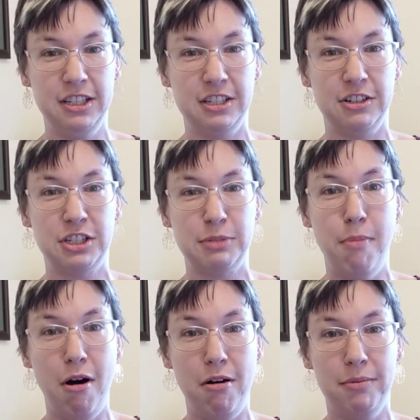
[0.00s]
These are
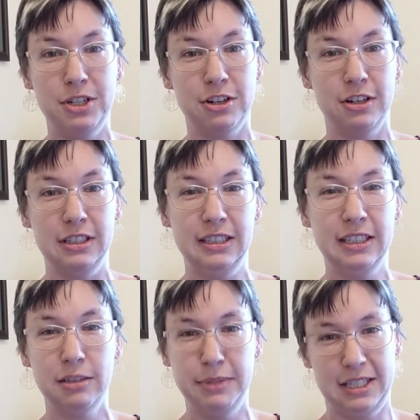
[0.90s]
small, which are a
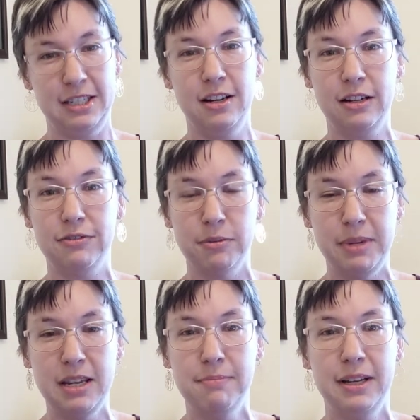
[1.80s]
little bit snug for
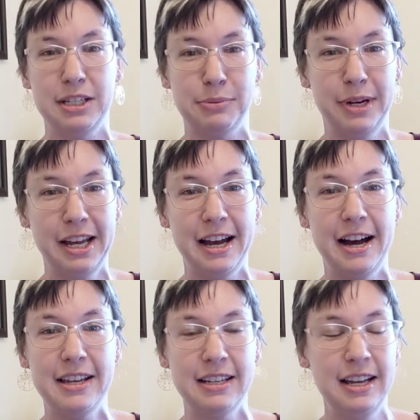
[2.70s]
me, but it's what I
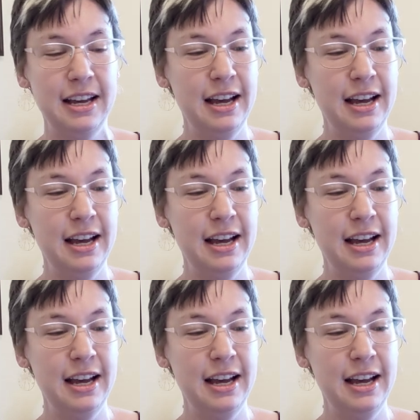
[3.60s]
got.